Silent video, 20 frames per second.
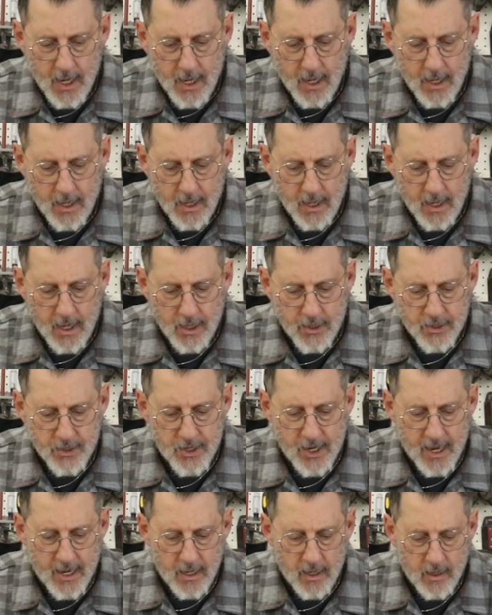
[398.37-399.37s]
uh, a
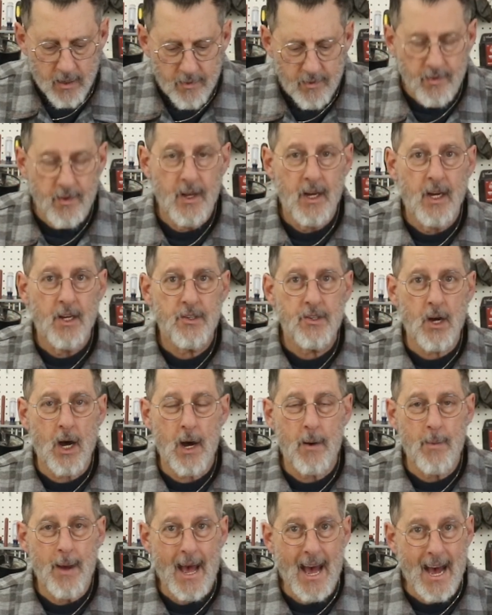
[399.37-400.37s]
set of
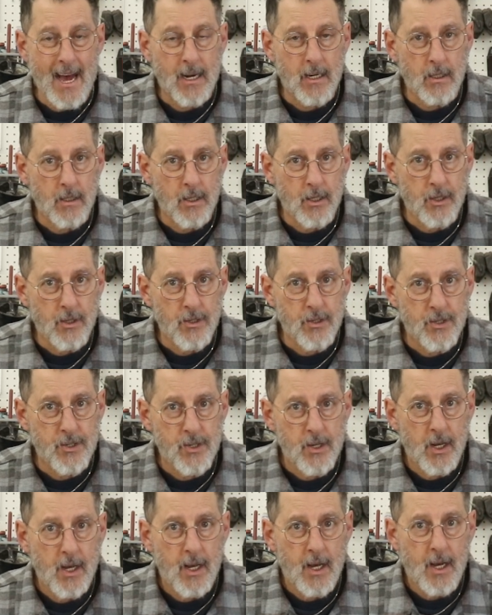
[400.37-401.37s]
Tom
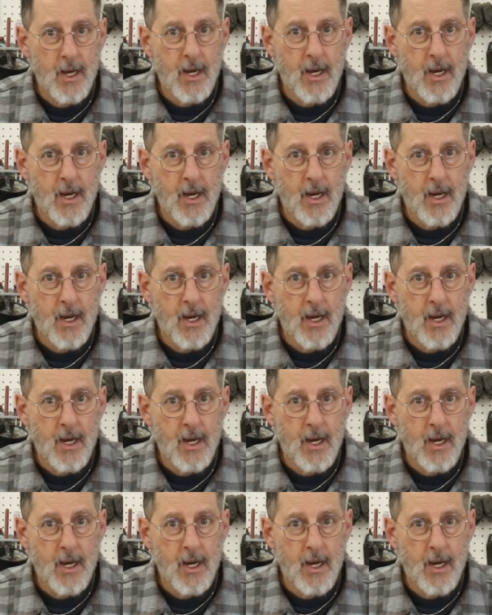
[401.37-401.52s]
Ackley's